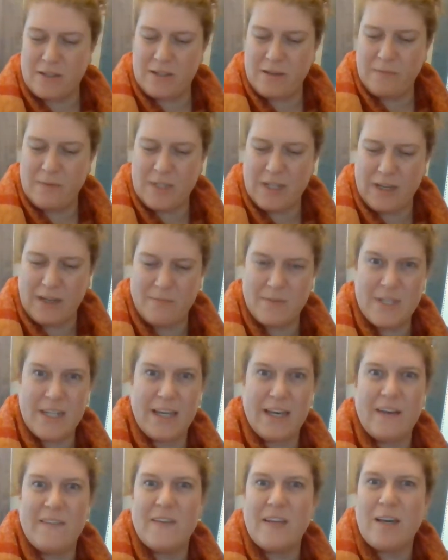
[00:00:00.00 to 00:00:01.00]
Sometimes they
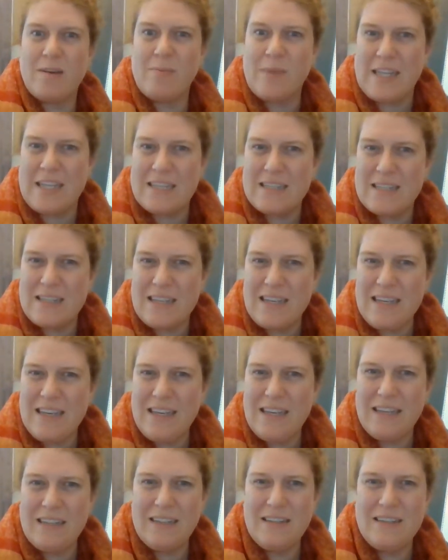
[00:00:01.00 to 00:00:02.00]
have yummy
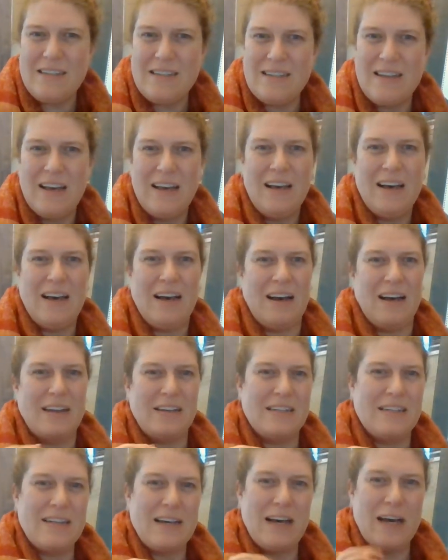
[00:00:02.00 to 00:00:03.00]
seeds on
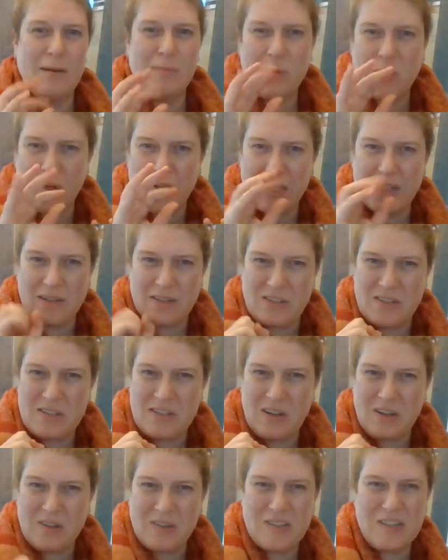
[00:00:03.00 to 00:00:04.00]
top or a little
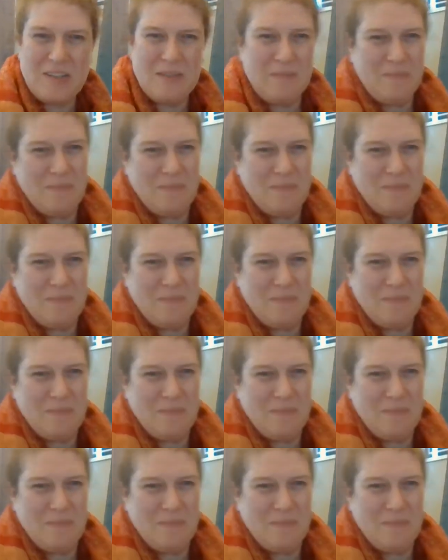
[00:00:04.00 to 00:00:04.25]
salt.